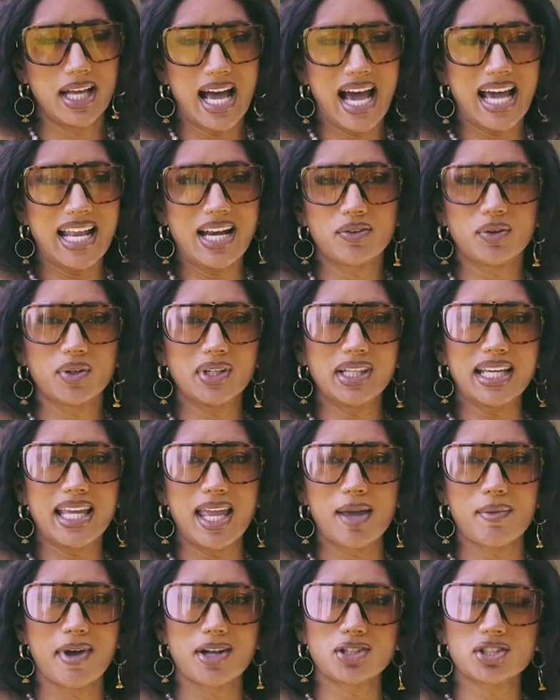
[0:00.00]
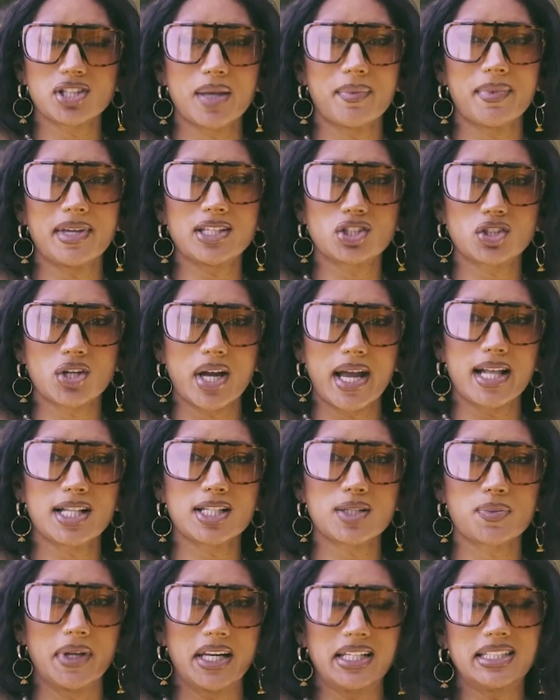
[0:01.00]
I never really came out to them as
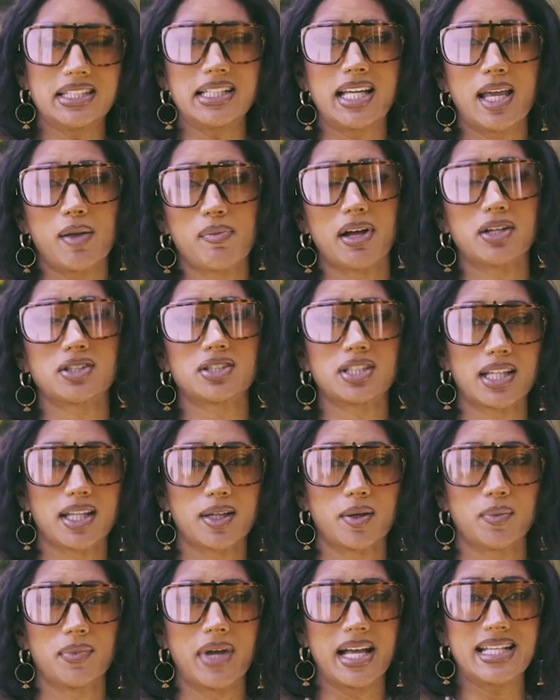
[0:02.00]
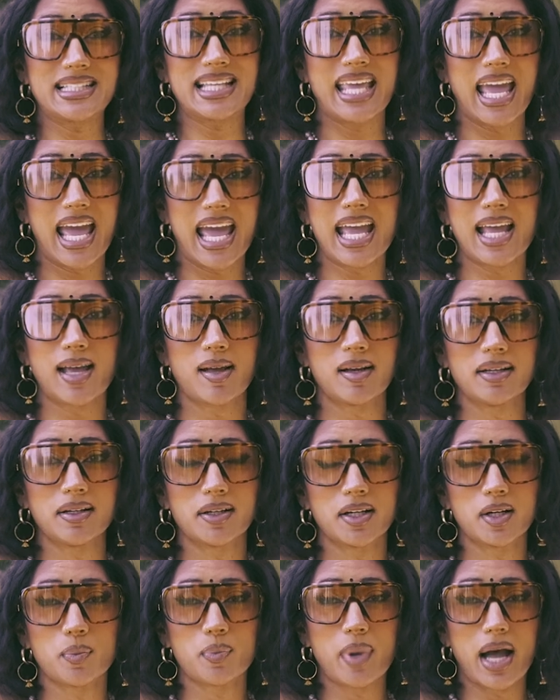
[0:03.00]
trans, but I did came out to them as gay
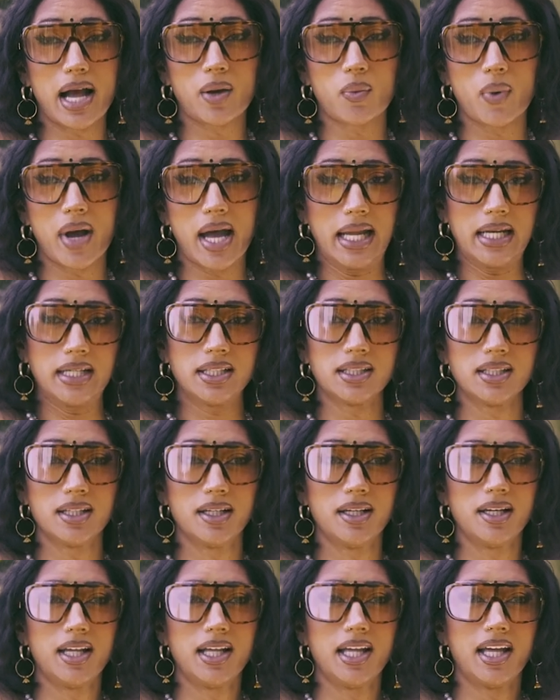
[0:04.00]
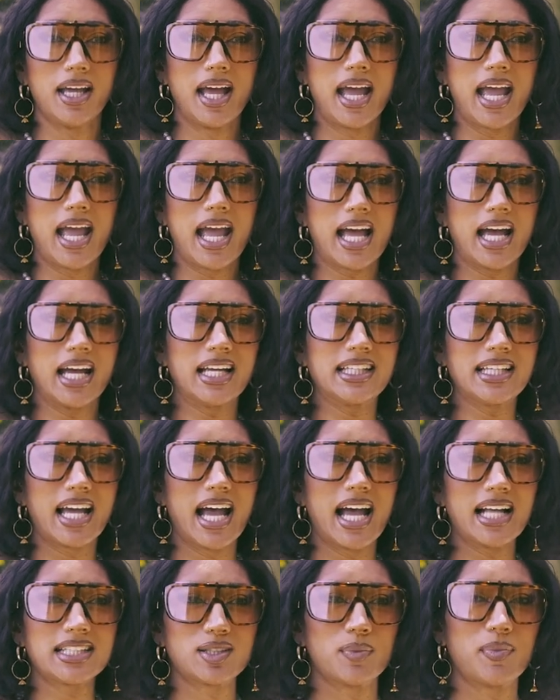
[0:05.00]
back when. And I
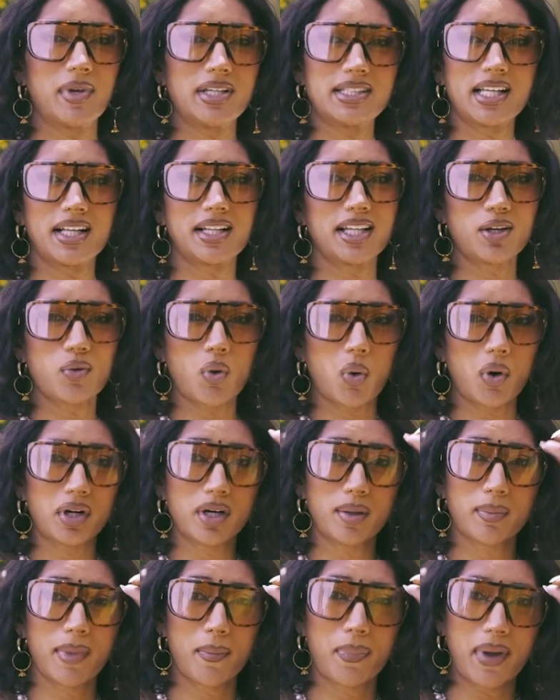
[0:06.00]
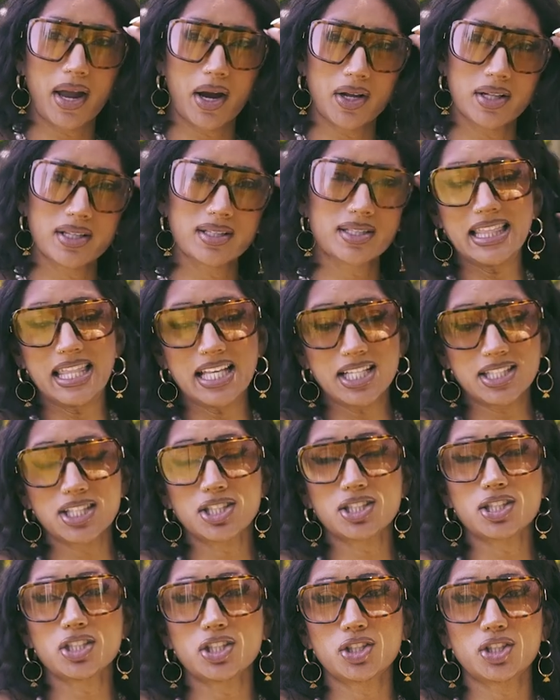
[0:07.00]
had to basically corner my parents. This
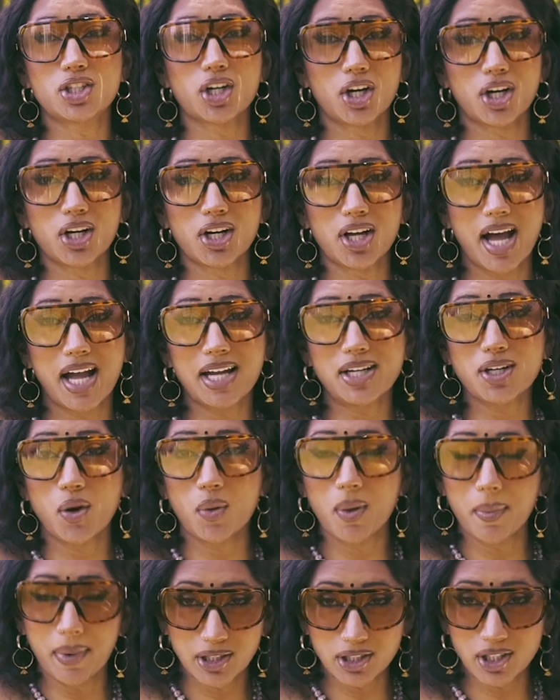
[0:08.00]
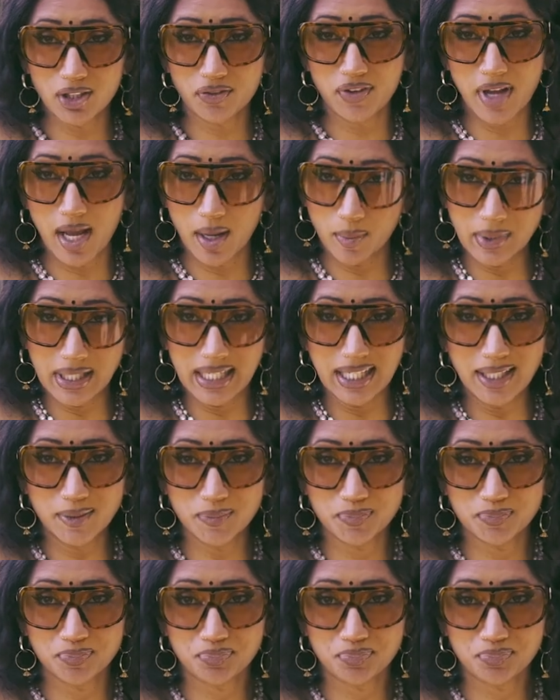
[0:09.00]
is the dirt I know about your family.